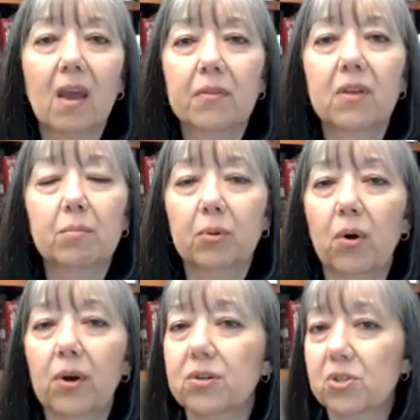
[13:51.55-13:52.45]
but the
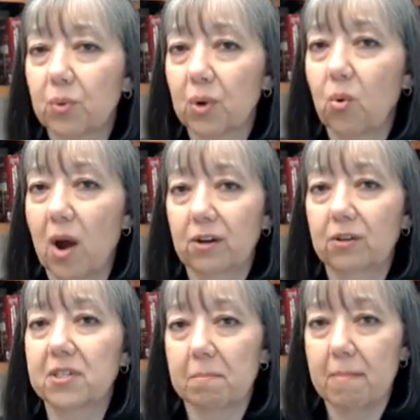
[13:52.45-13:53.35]
employer is
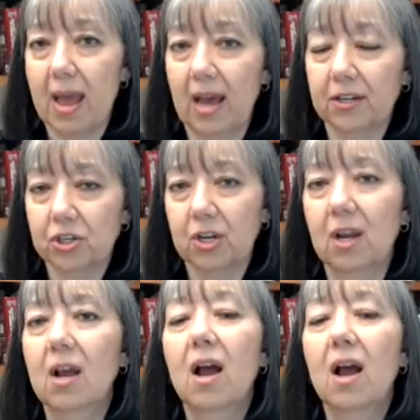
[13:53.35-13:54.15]
required to match